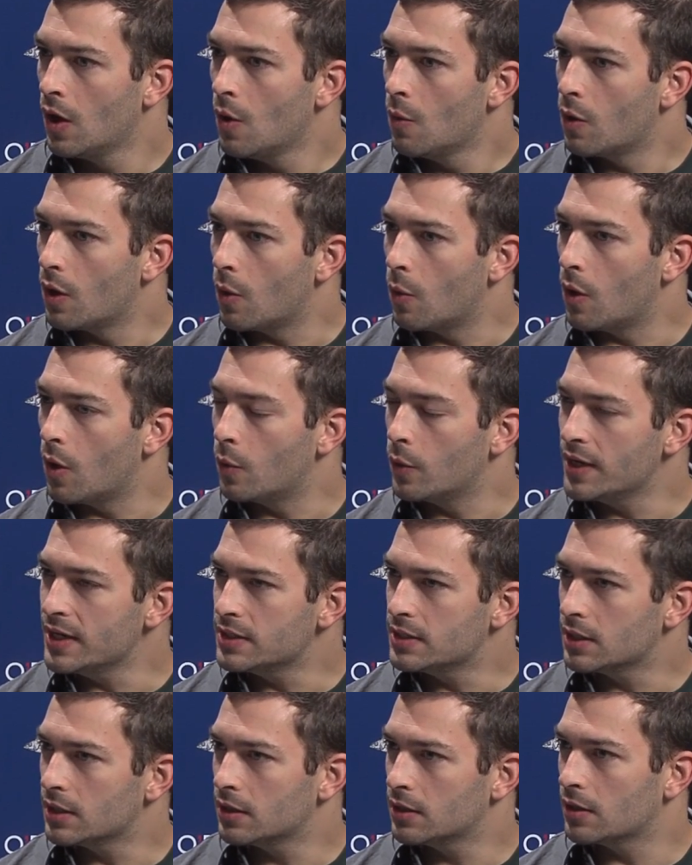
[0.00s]
Well, what we
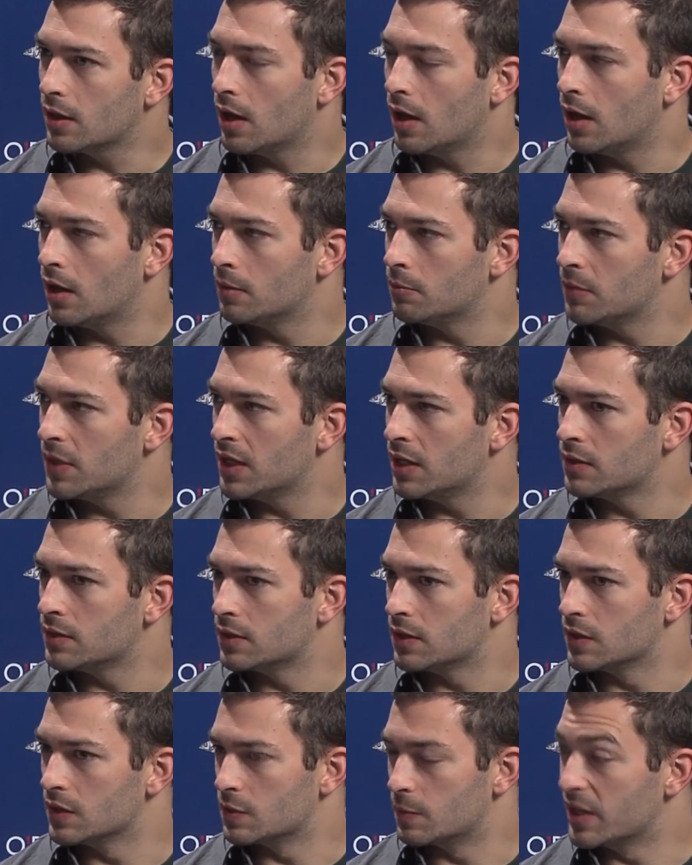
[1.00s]
did on Mint
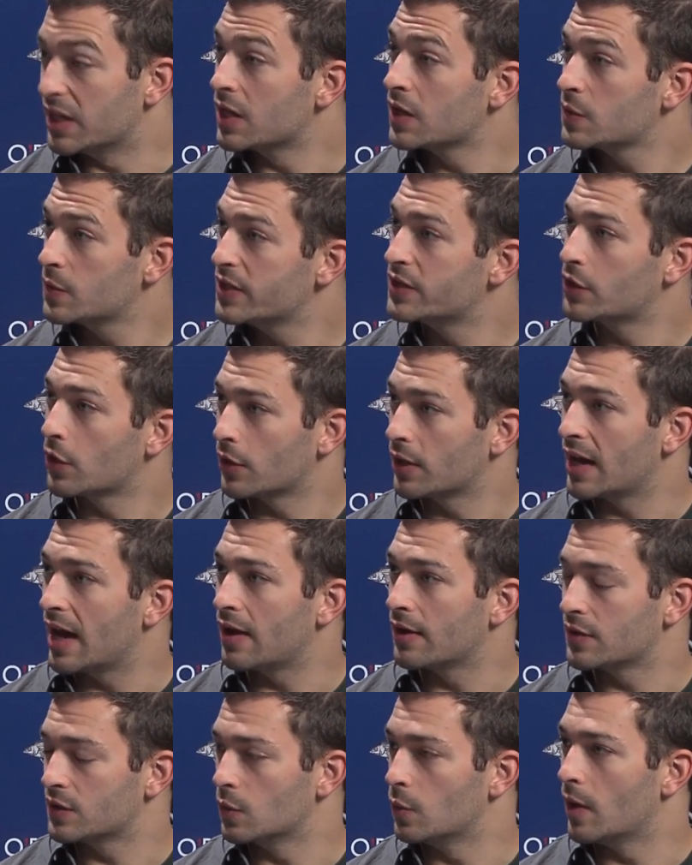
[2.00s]
is, because we started
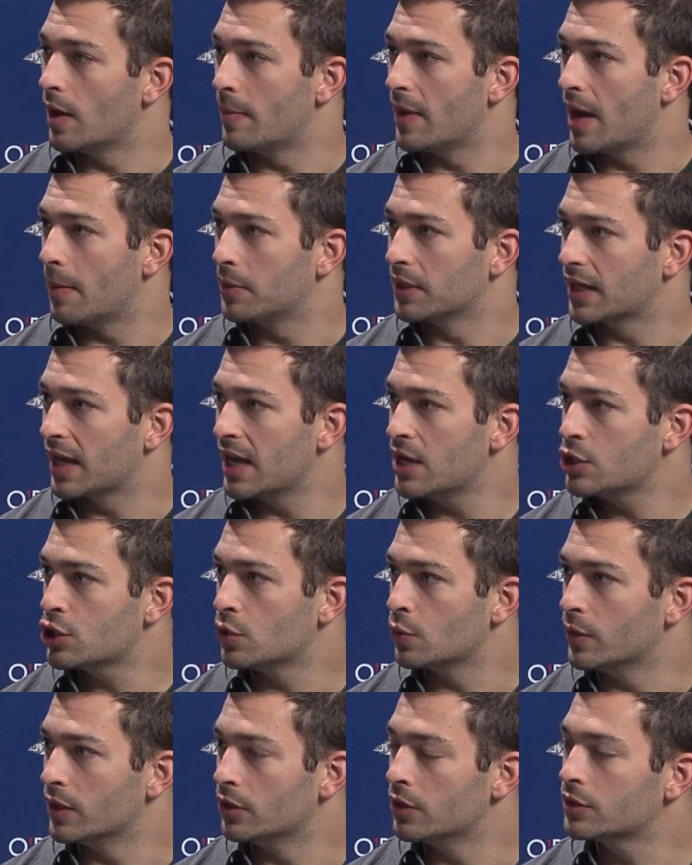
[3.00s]
out as a web
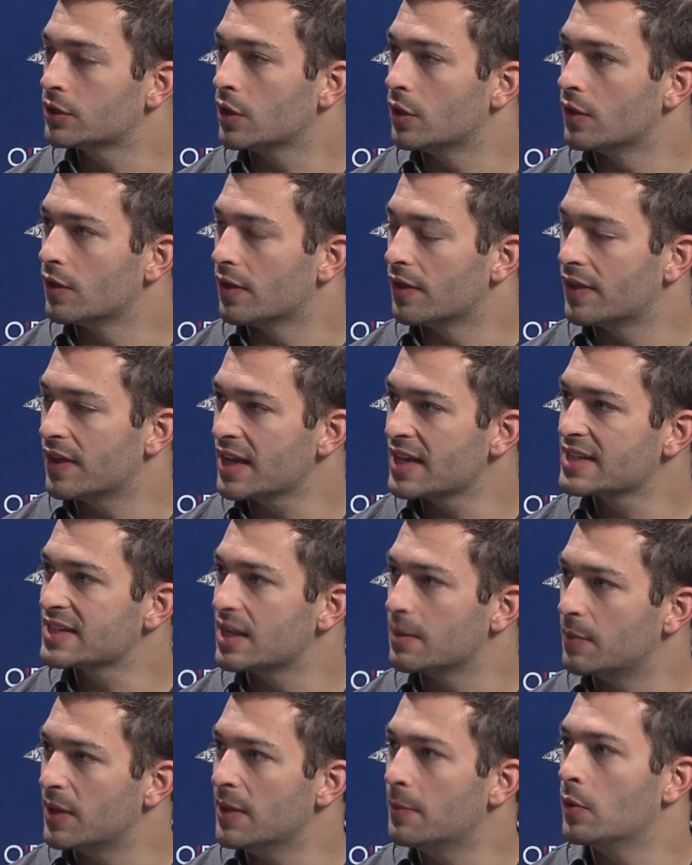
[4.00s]
application, we looked at the things
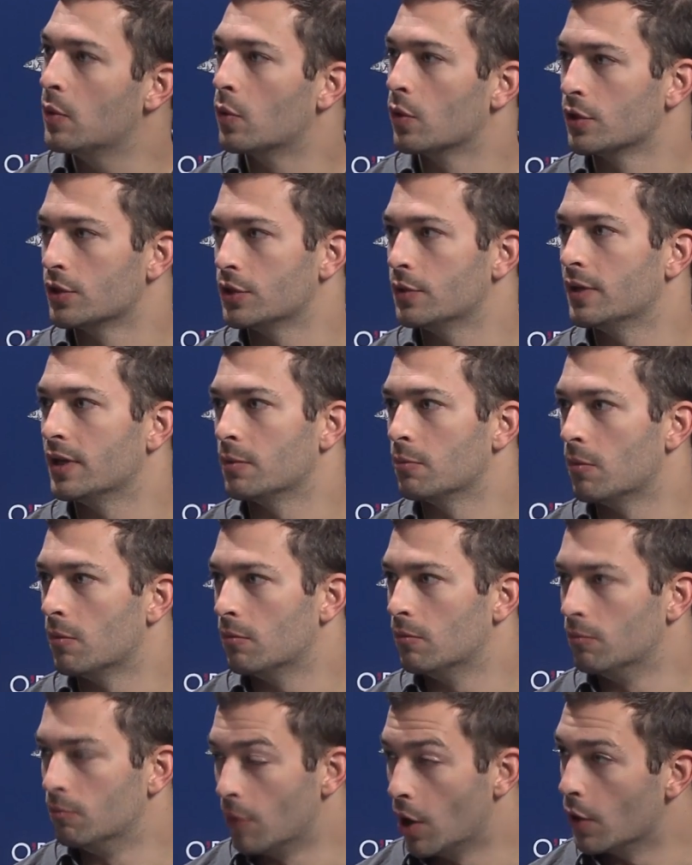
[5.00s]
that people were doing
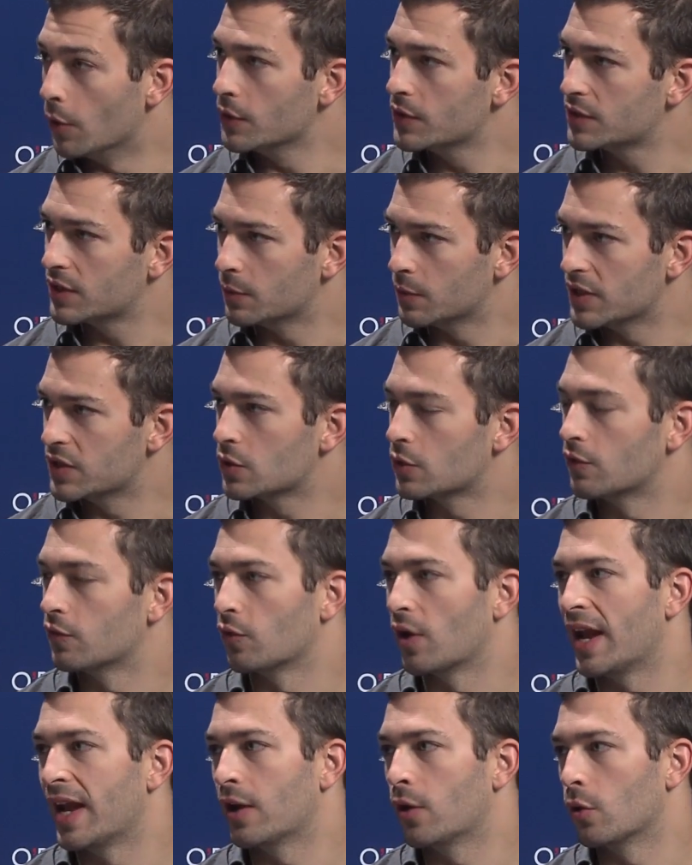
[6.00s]
most, and we sort of
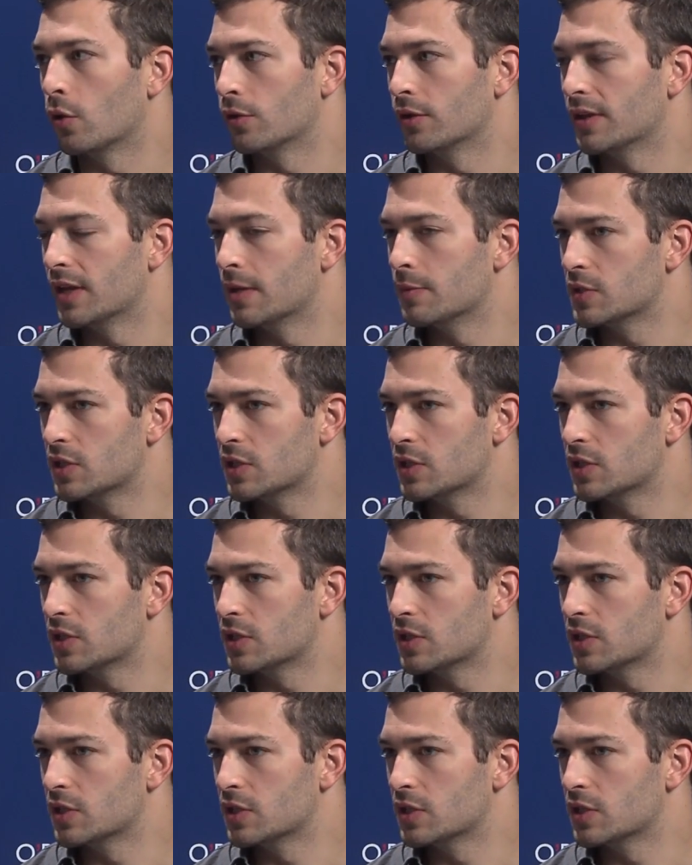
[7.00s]
rank ordered them.